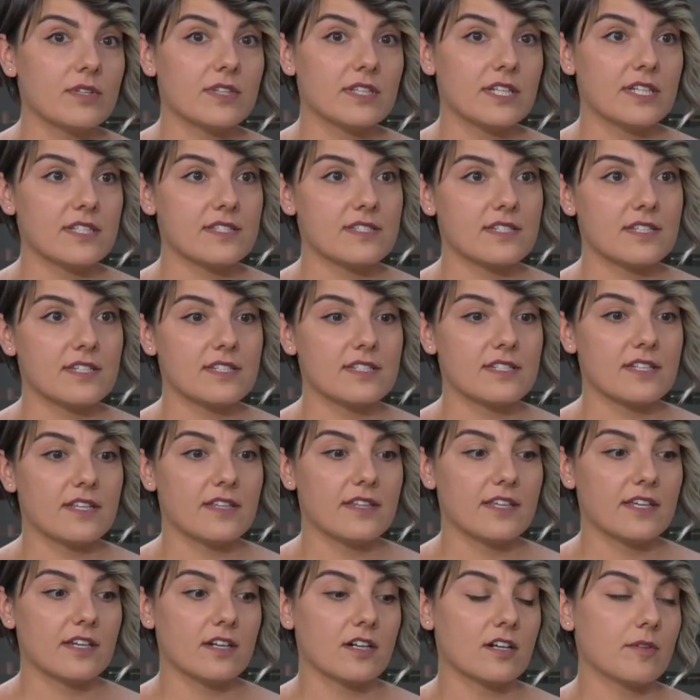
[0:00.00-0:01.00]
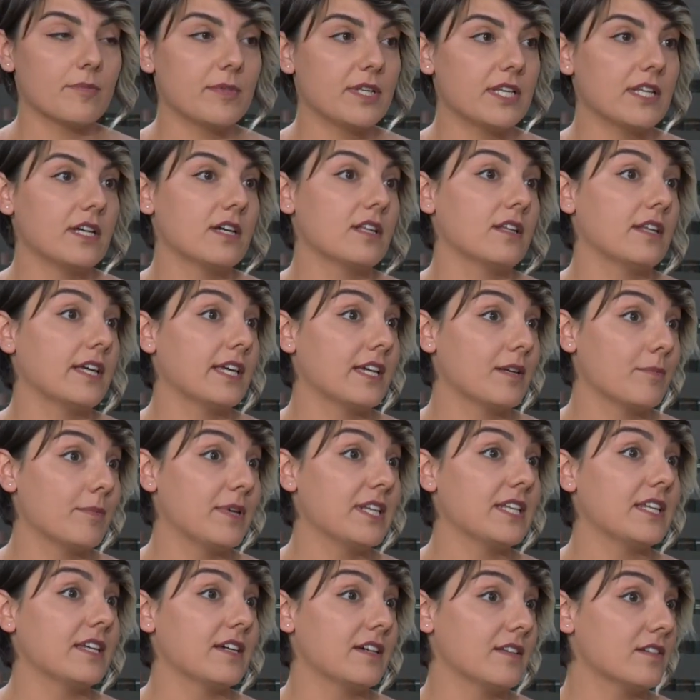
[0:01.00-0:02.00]
in that sense, I think Armenia, like
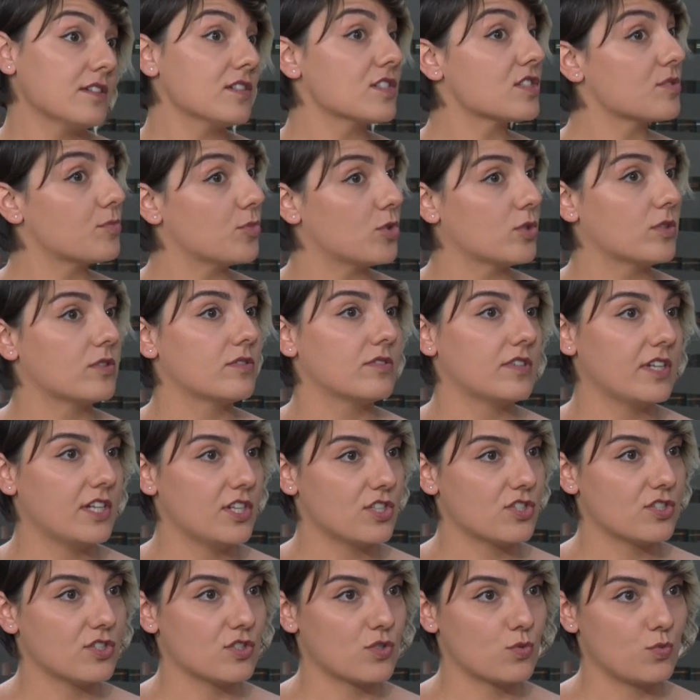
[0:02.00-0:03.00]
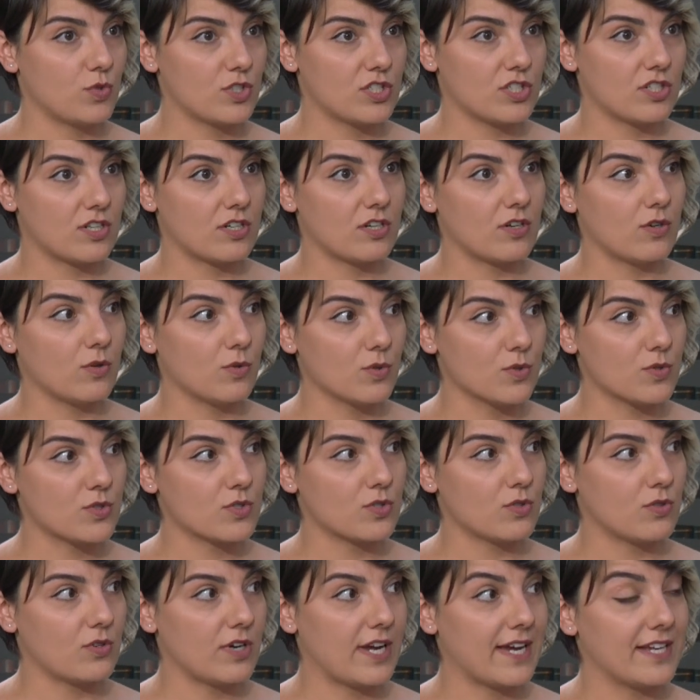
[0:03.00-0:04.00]
many other smaller nations, which are
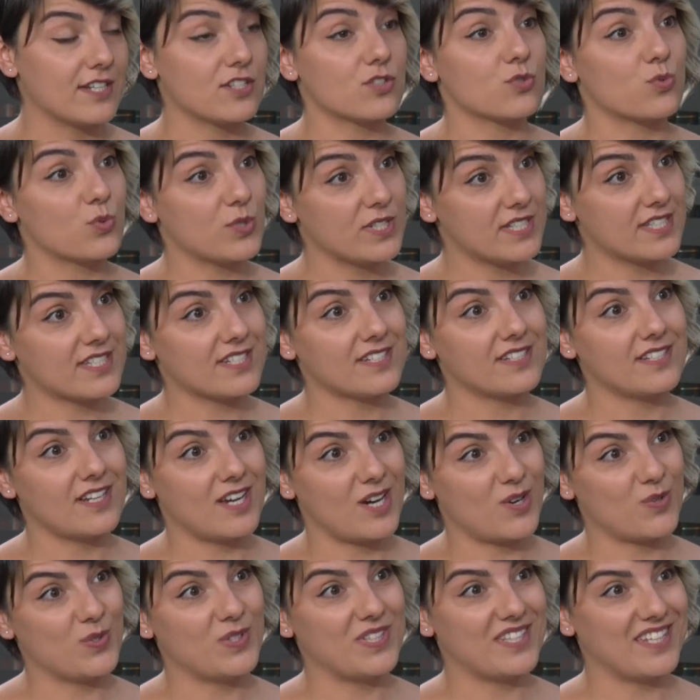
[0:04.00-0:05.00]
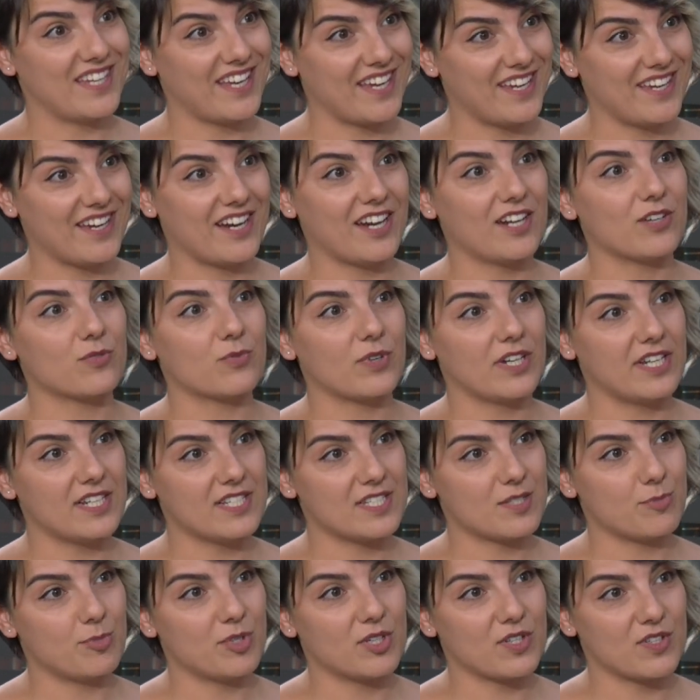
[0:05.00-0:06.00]
also at risk now in the AI
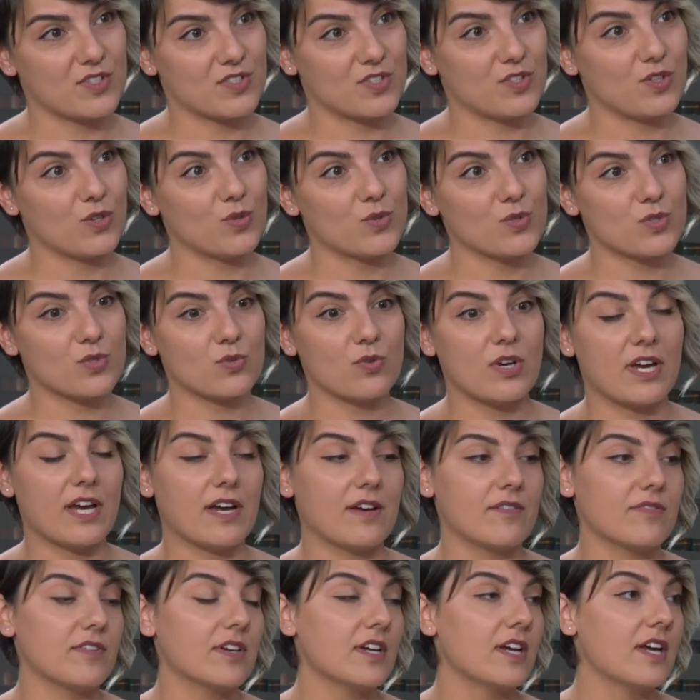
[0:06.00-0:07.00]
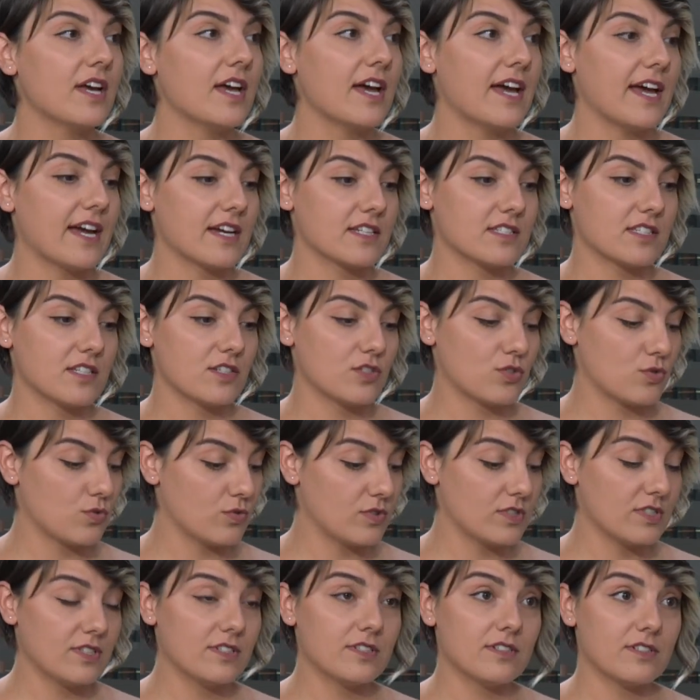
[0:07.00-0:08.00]
race, because those who have access
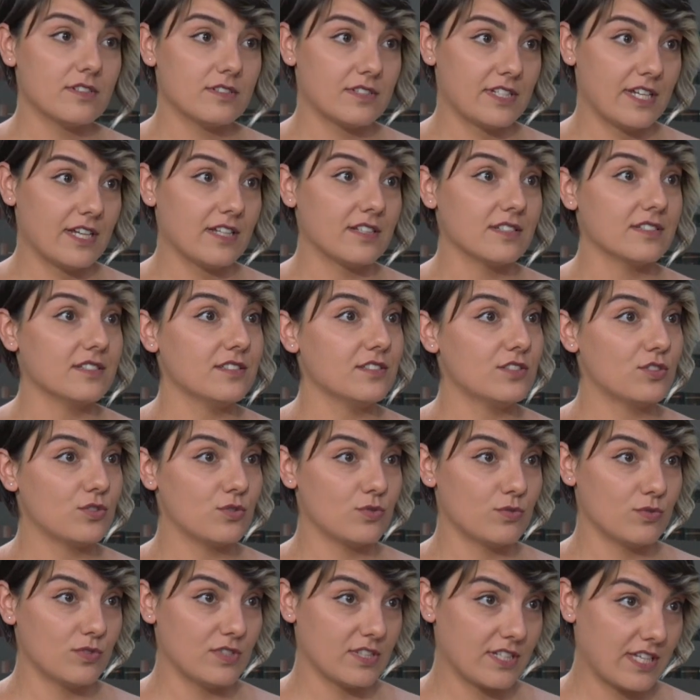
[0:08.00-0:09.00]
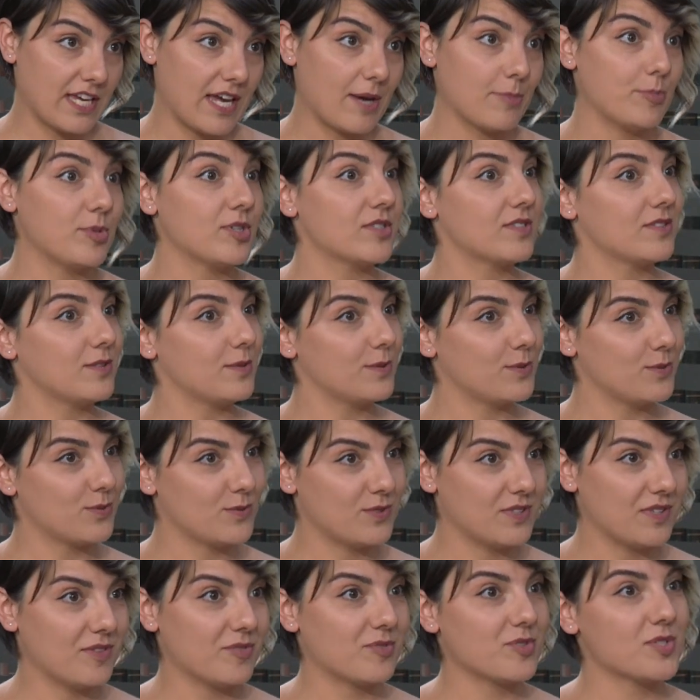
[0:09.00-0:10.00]
to the talent, to the capital, to
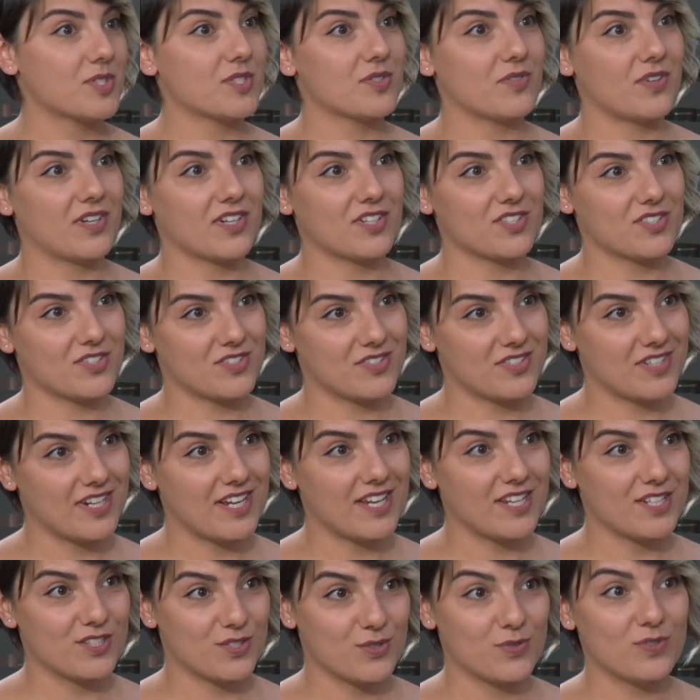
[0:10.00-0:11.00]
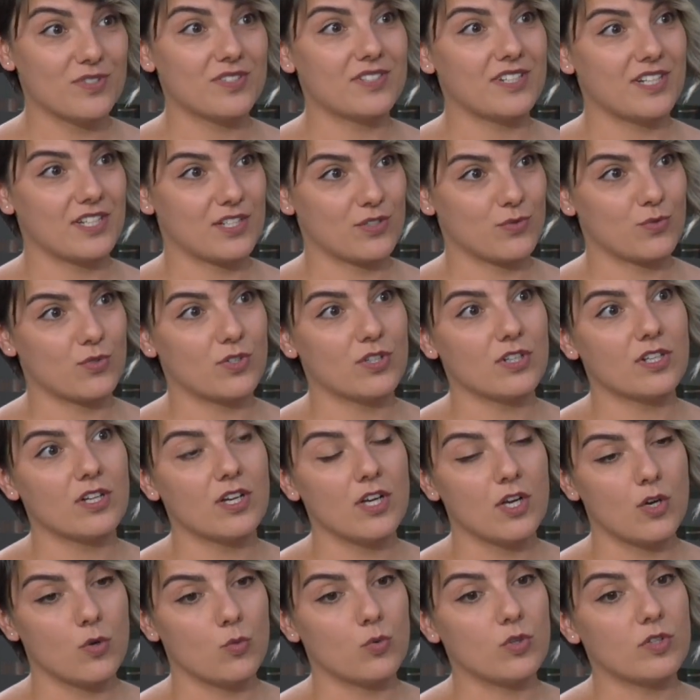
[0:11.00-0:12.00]
the infrastructure, and to the
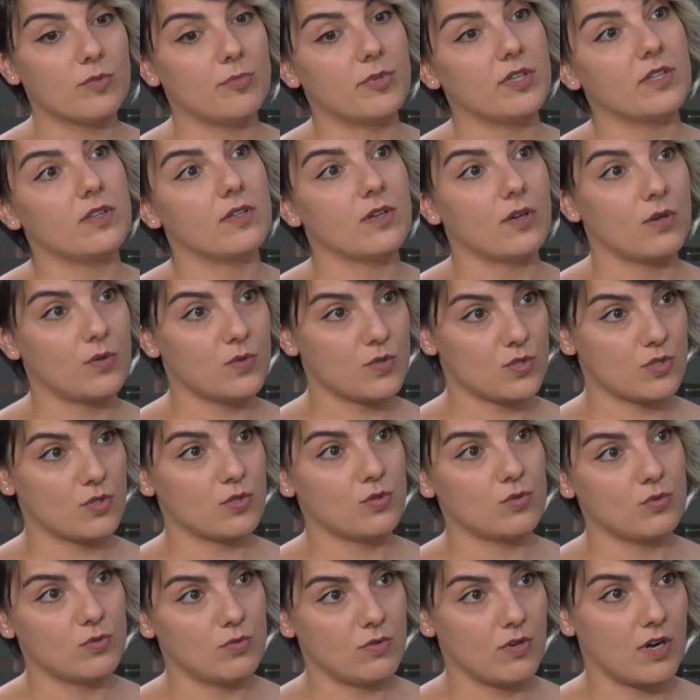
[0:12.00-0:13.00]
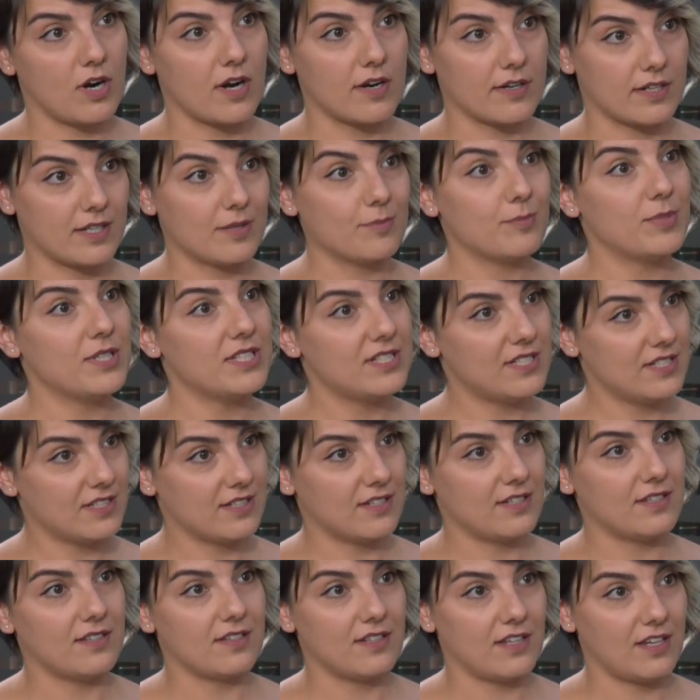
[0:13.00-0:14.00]
network will be those who are
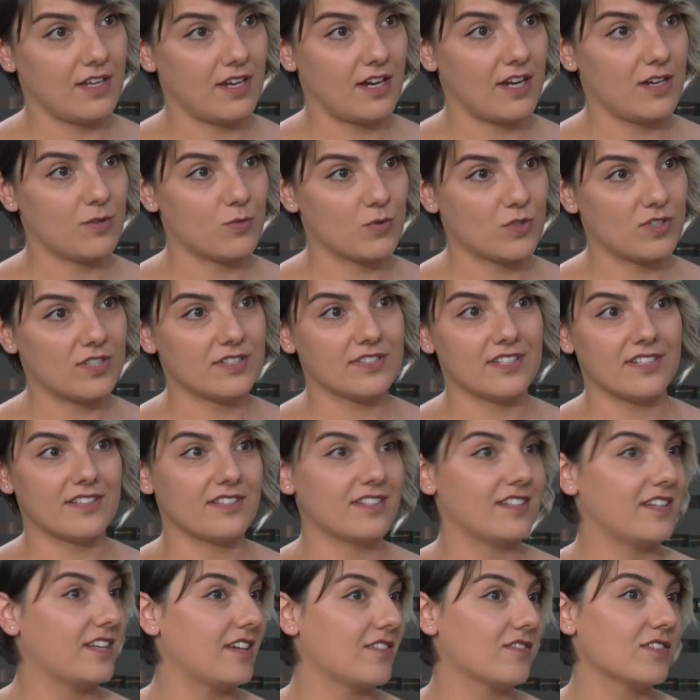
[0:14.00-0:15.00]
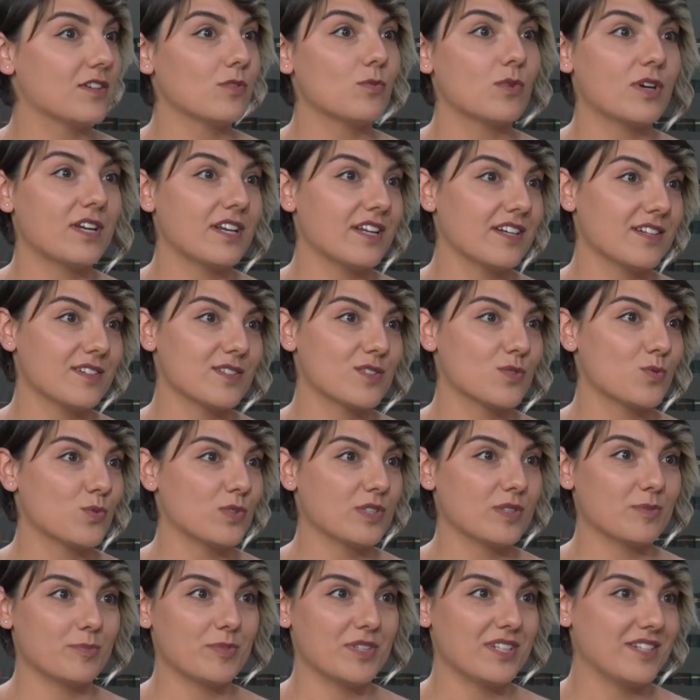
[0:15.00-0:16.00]
competing in the AI world, and then everyone else
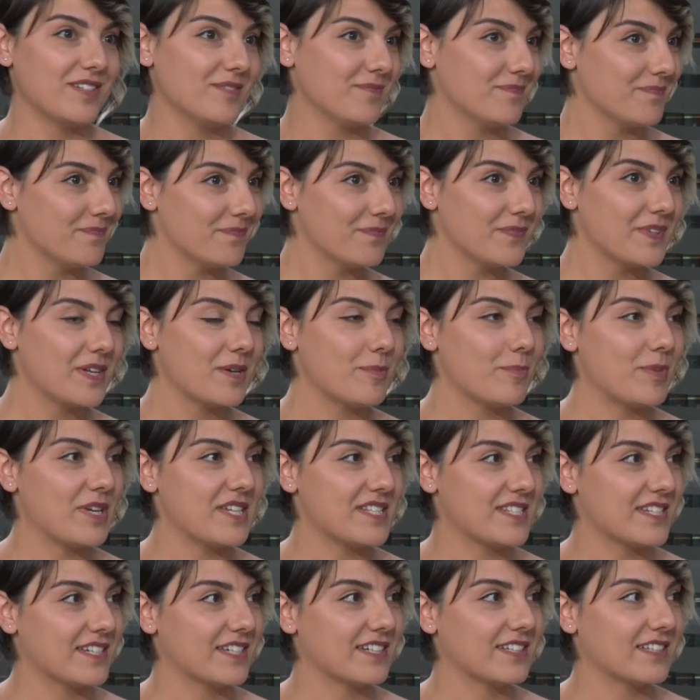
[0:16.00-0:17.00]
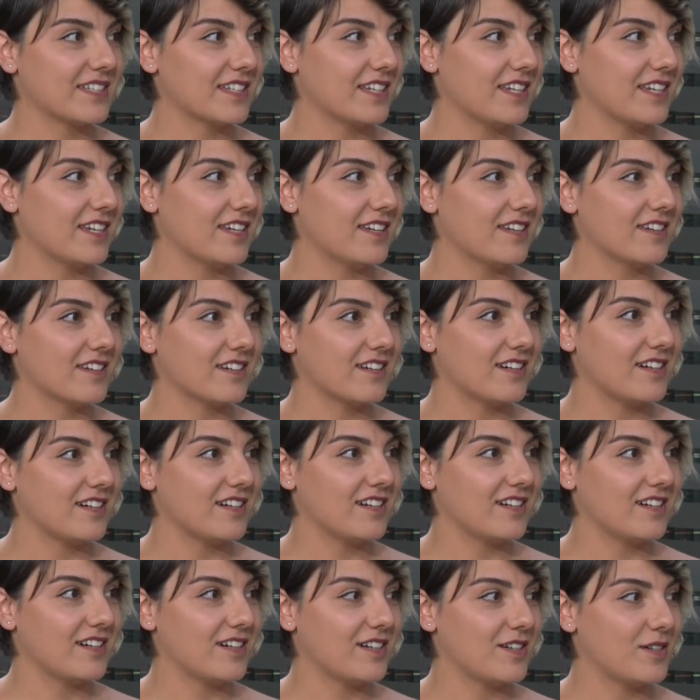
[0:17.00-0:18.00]
will be basically.
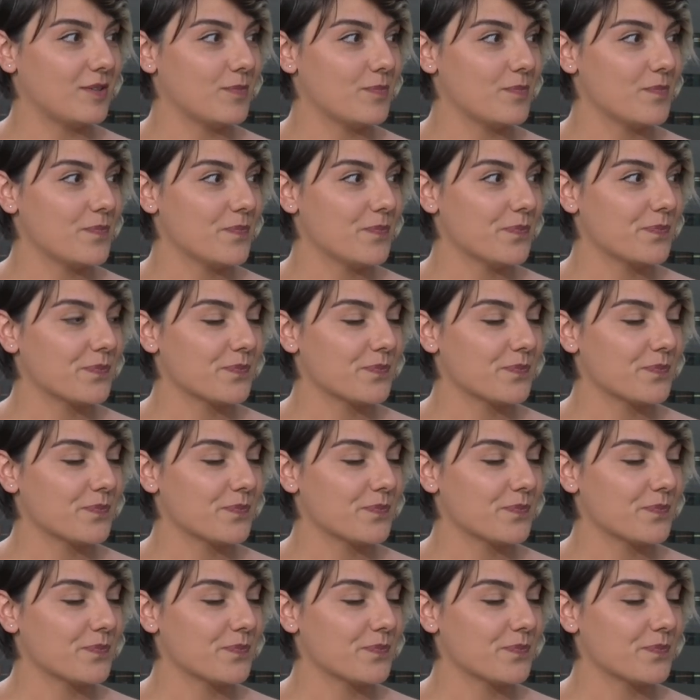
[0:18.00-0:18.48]
Um,